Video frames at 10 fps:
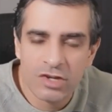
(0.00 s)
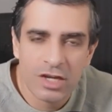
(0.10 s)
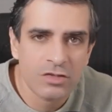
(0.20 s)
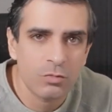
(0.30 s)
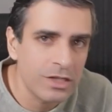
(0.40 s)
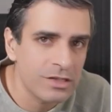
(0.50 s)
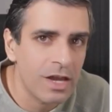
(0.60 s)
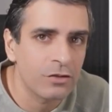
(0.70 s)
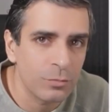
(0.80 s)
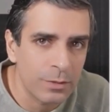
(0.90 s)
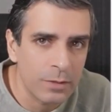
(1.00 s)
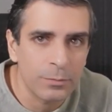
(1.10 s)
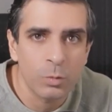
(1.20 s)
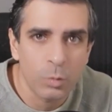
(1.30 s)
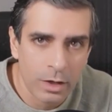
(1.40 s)
just reach out to
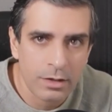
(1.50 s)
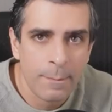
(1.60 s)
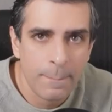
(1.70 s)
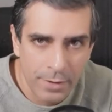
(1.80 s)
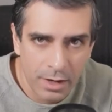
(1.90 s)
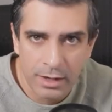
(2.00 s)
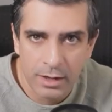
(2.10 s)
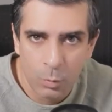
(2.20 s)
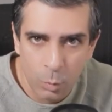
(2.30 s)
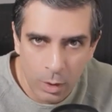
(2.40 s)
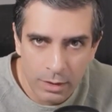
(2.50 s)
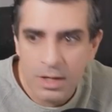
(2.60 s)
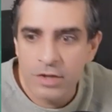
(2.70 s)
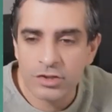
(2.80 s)
people one by one.